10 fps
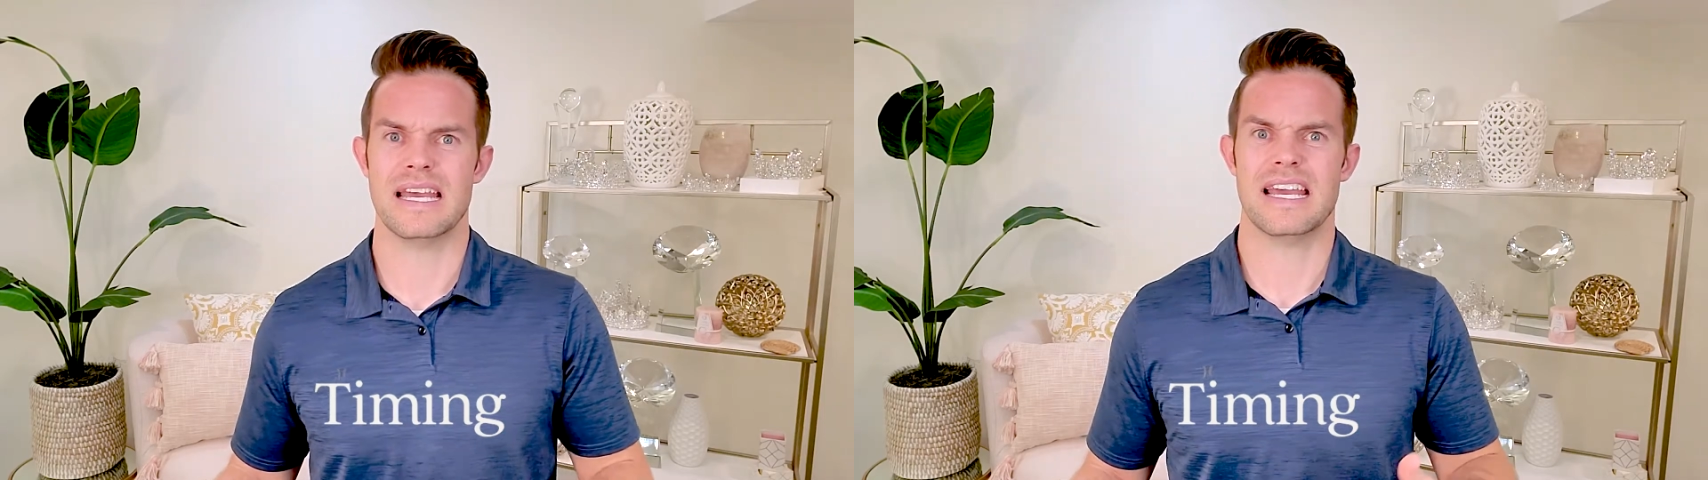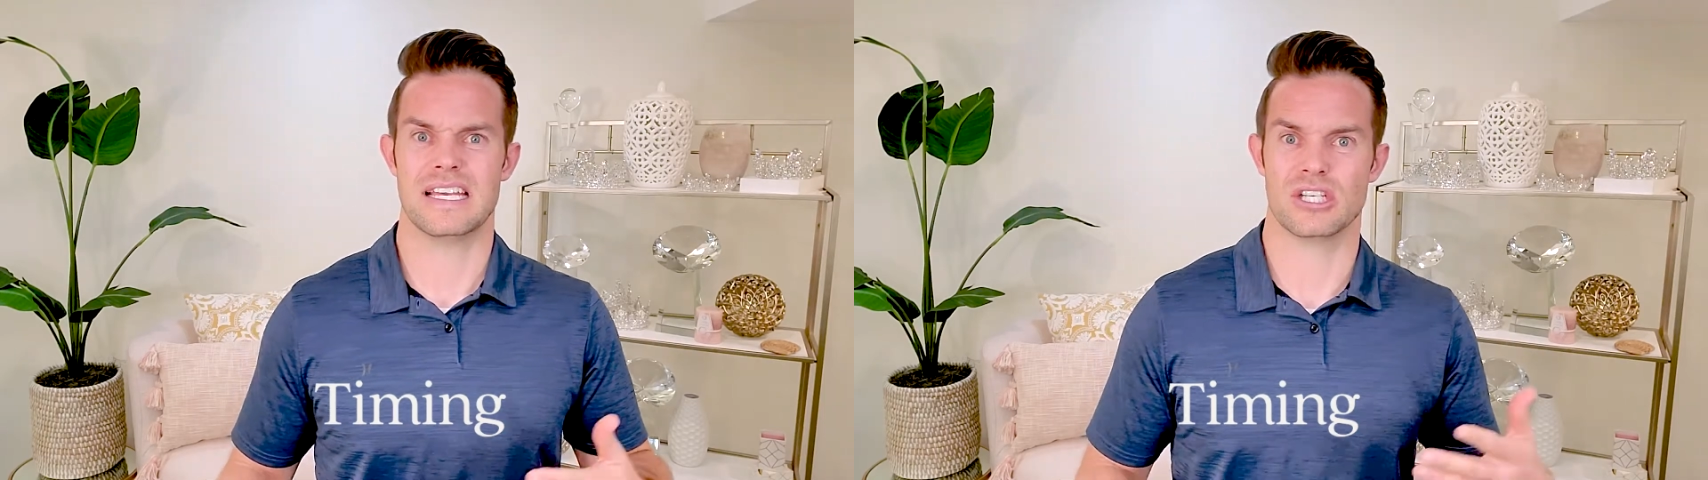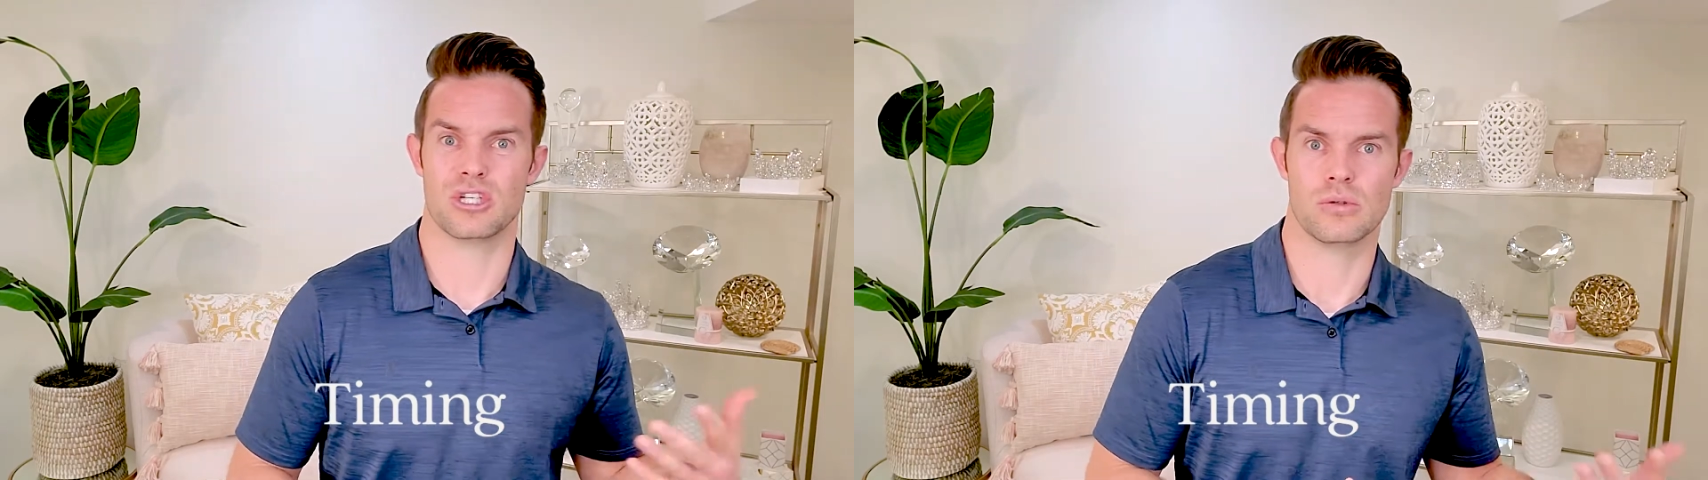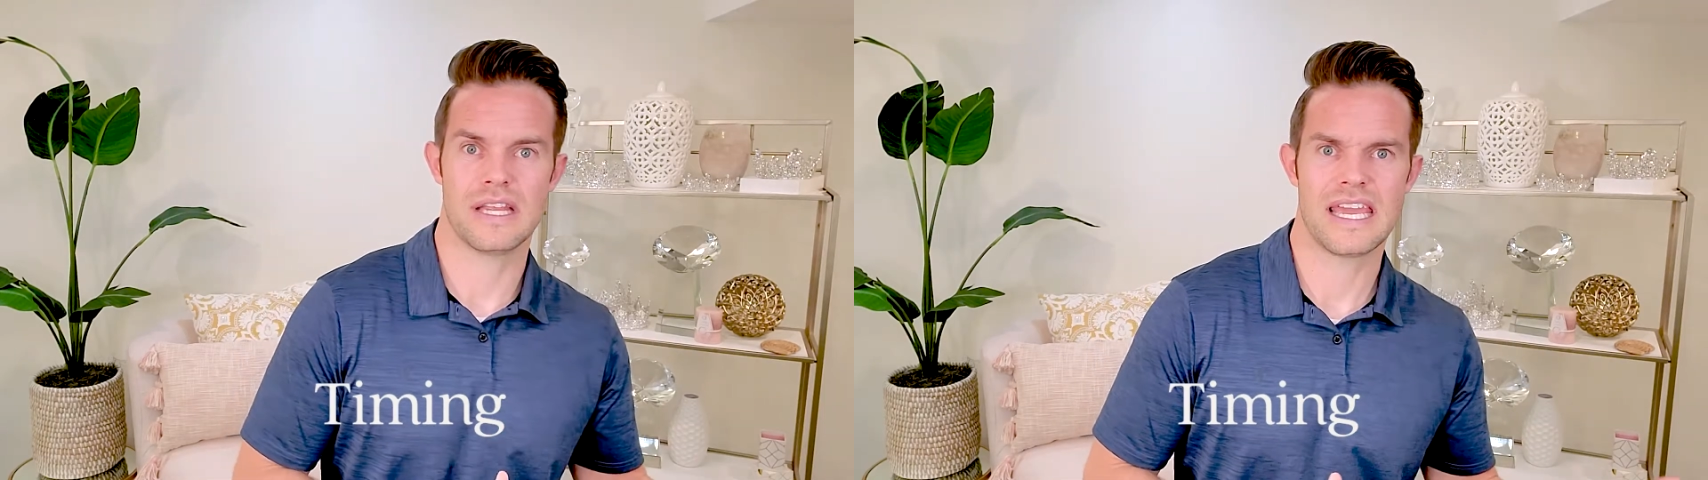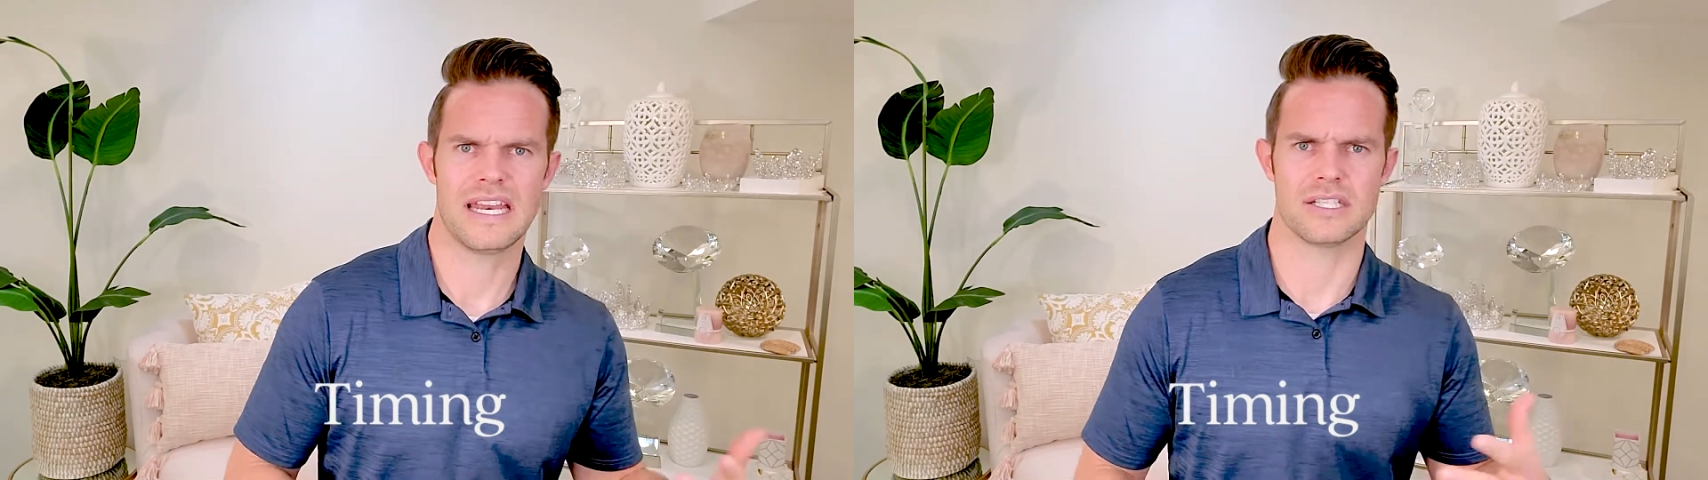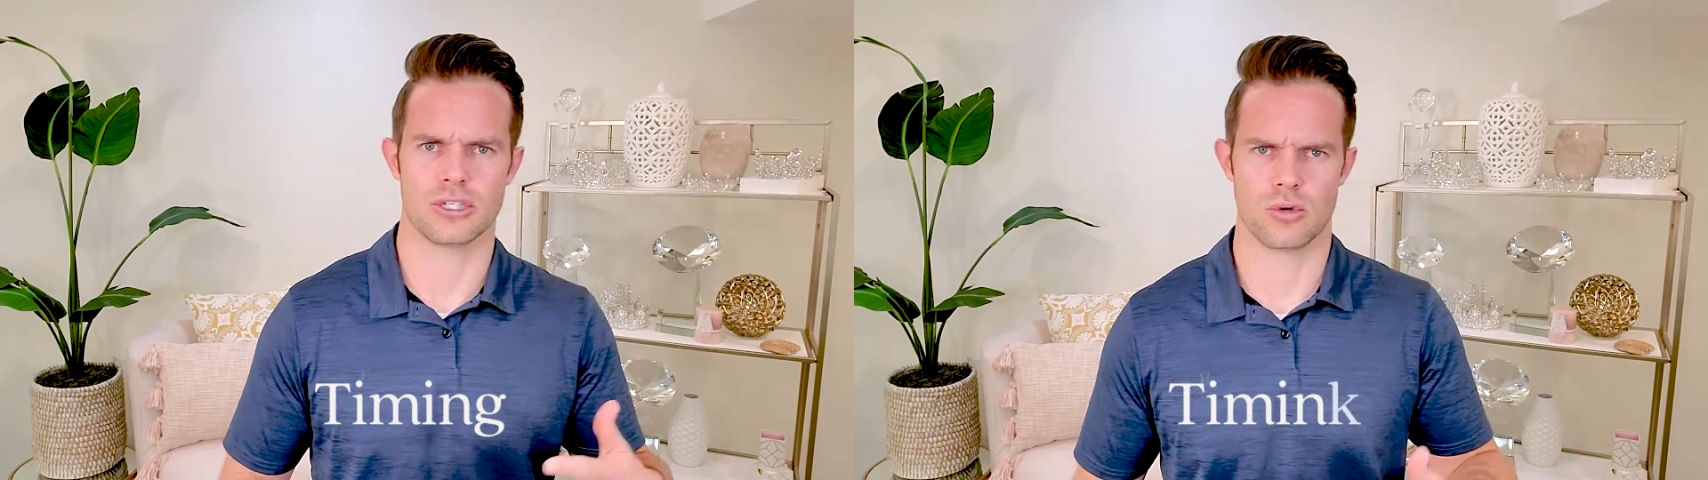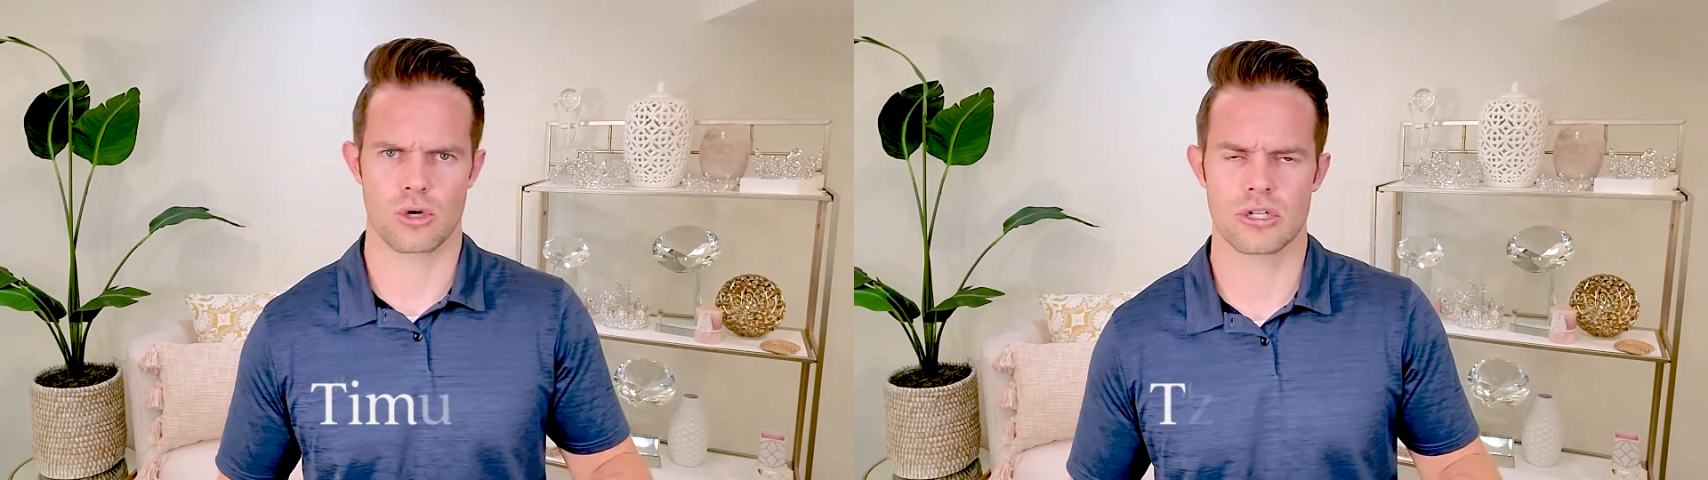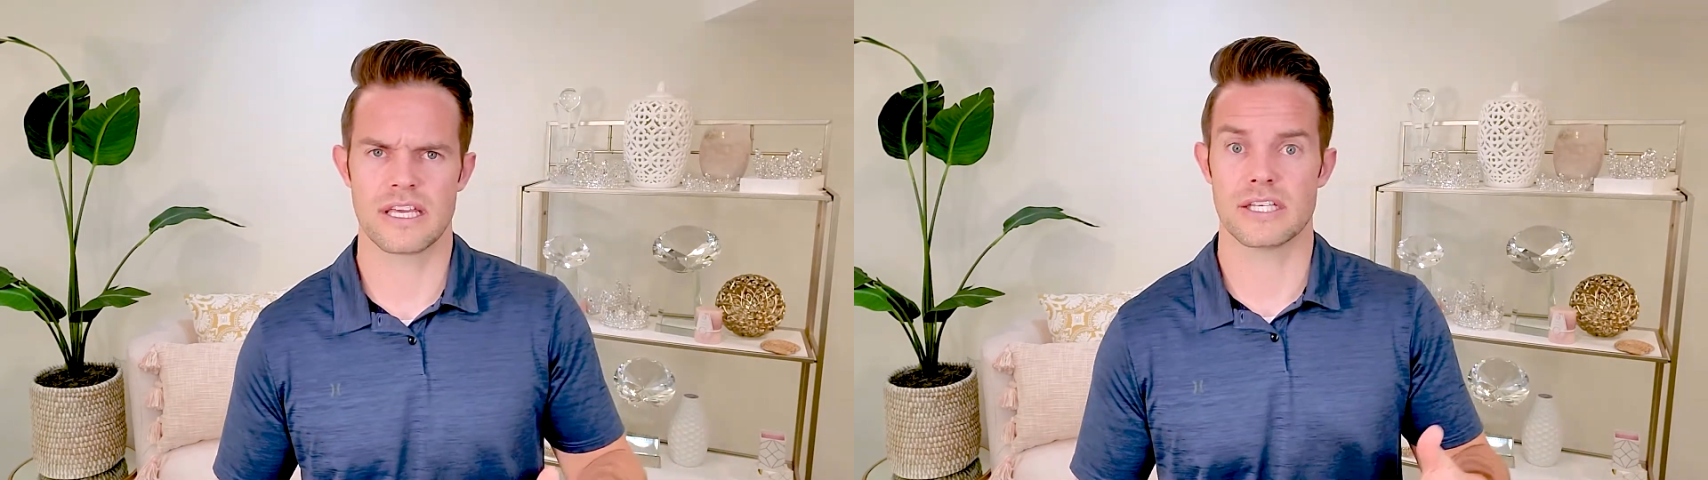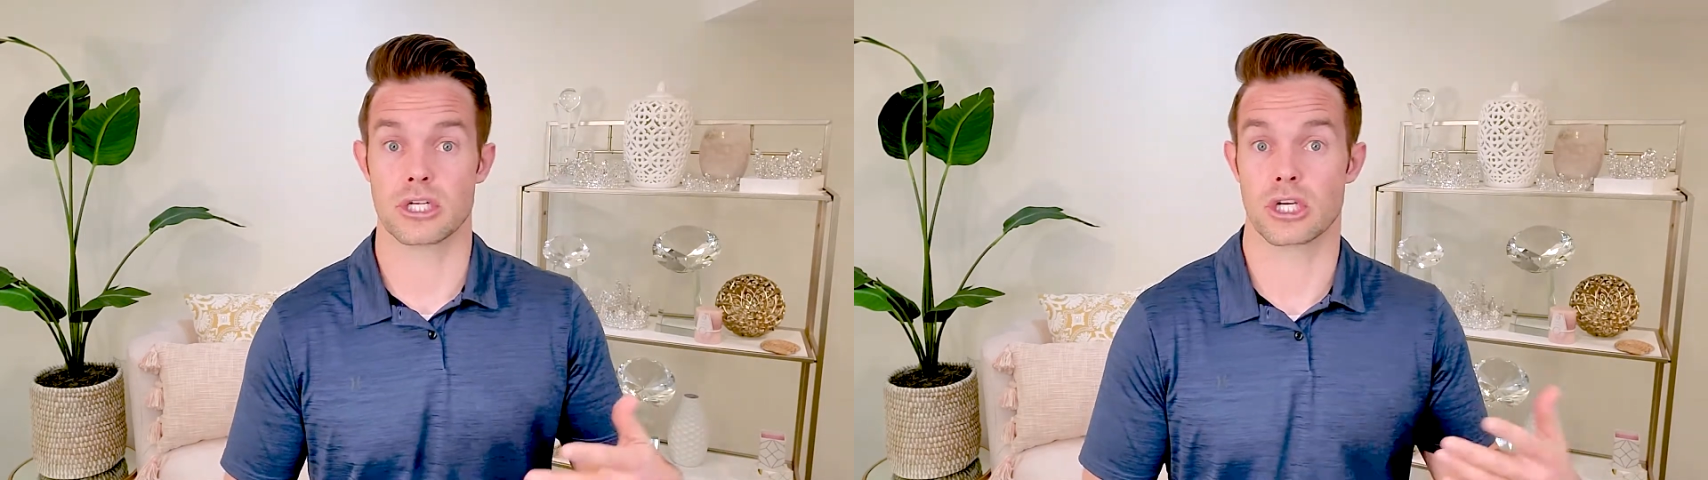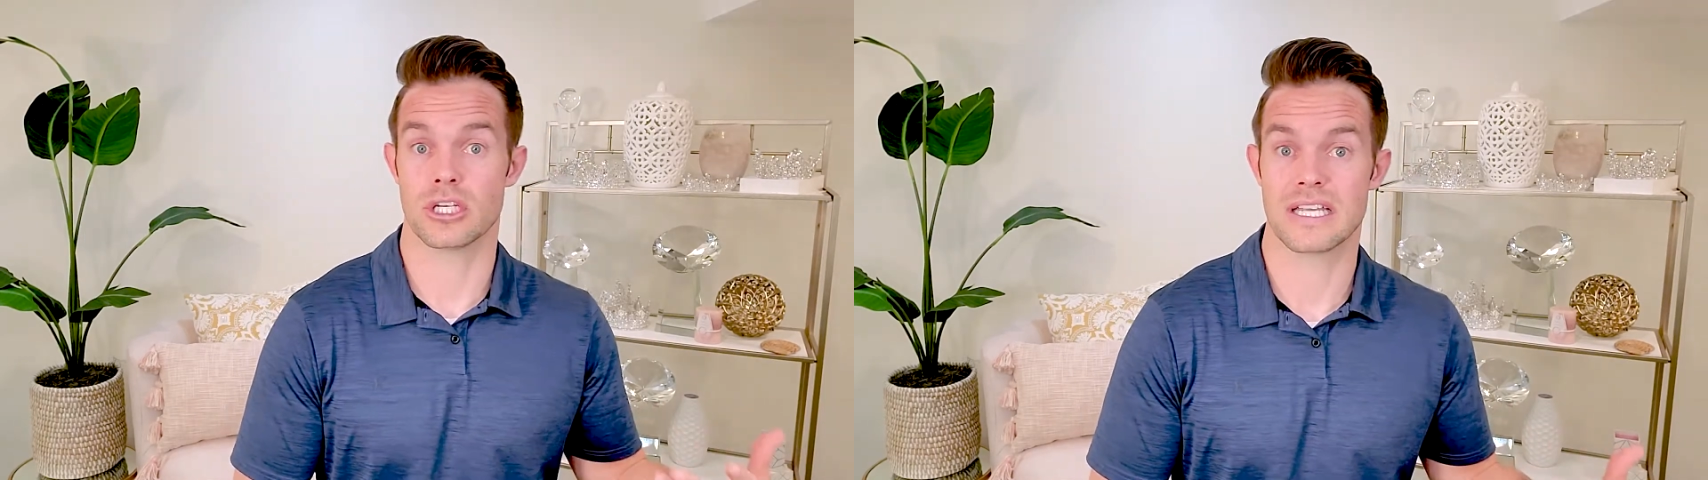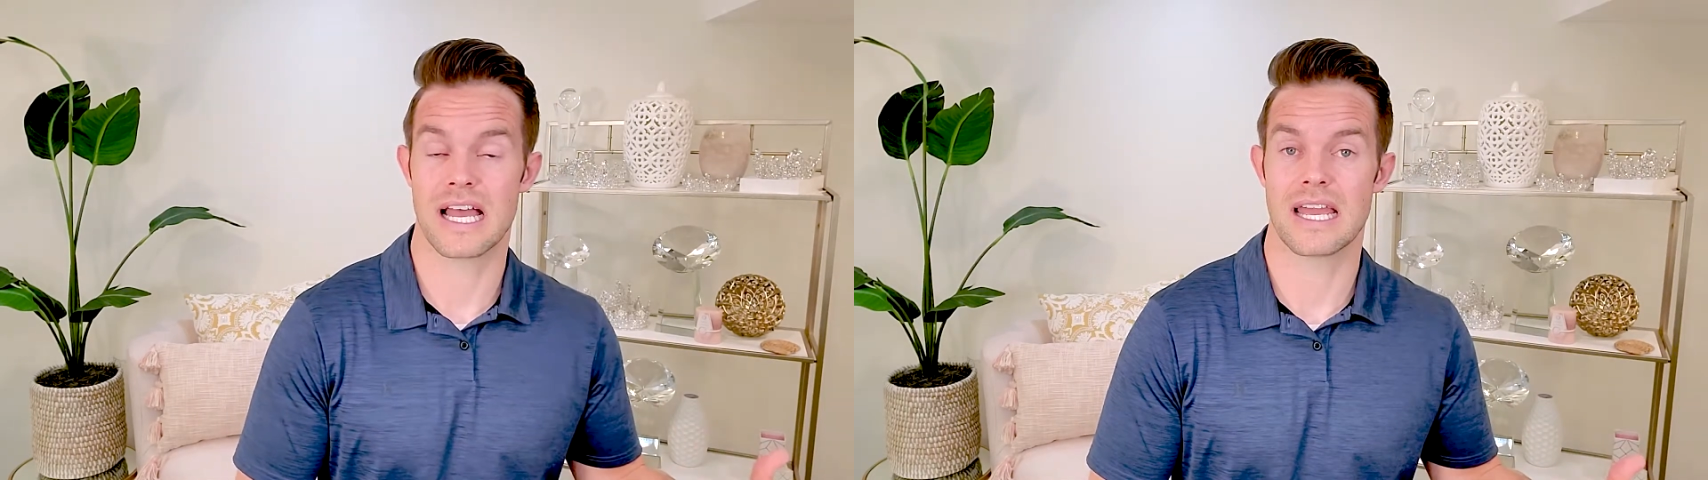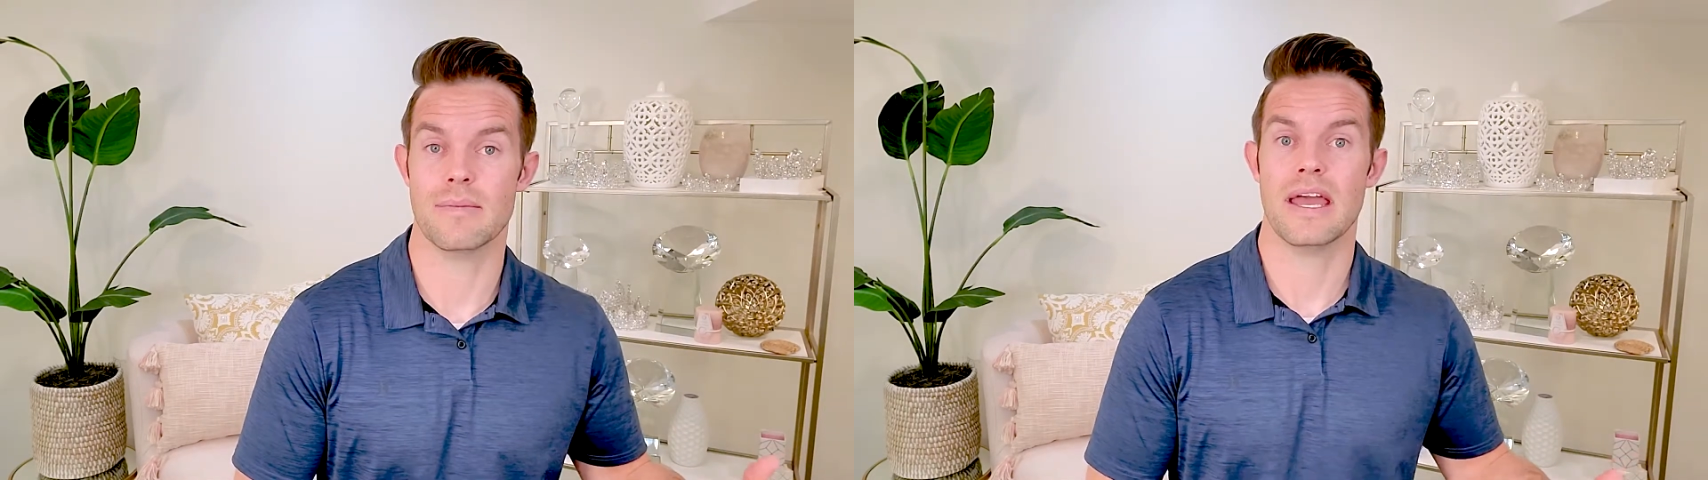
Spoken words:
Is it too late? Is it too early? Is it a good time?